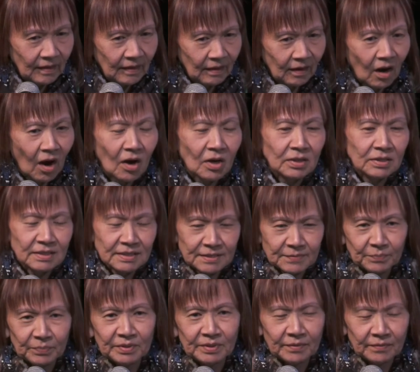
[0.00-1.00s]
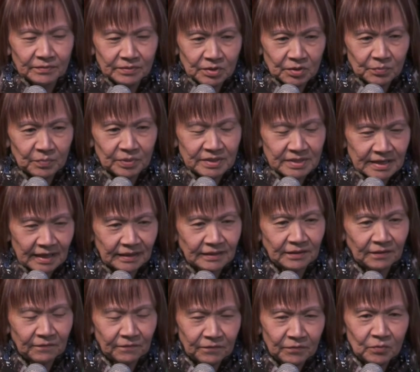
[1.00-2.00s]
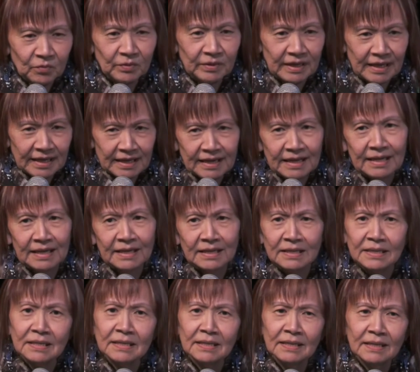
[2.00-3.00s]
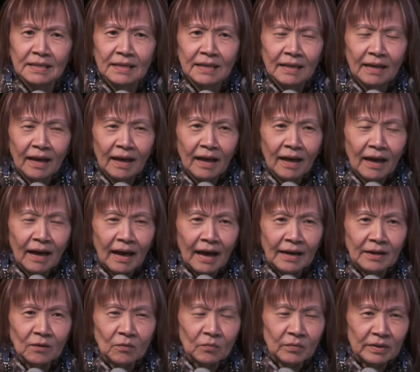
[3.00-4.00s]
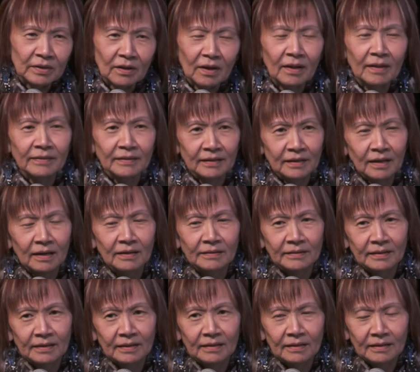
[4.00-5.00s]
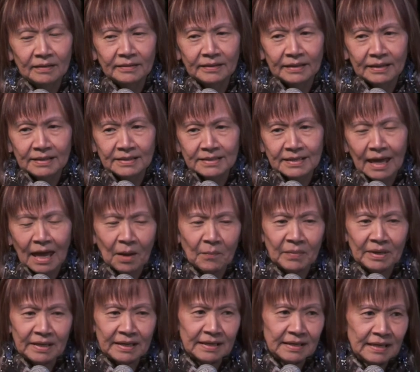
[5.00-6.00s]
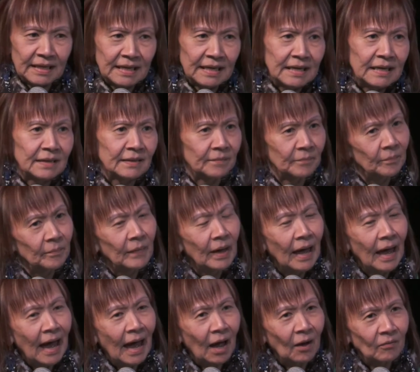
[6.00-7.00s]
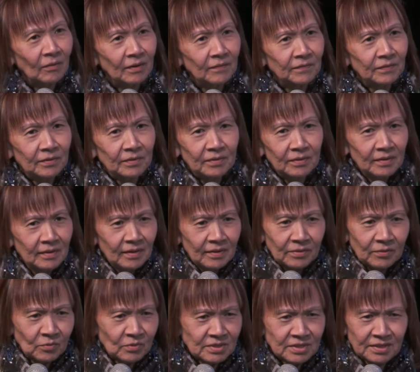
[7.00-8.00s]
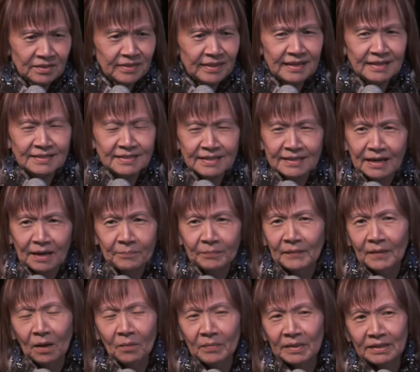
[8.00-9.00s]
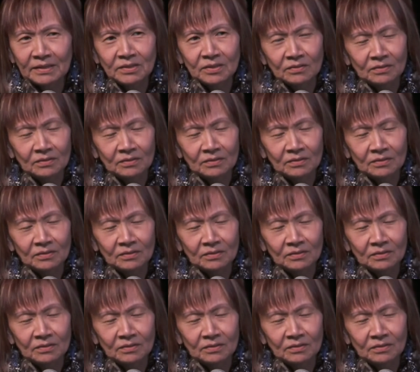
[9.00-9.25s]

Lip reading: cartons to protect the food in it. I don't recall the contaminant in them. However, those are things that I'm coming to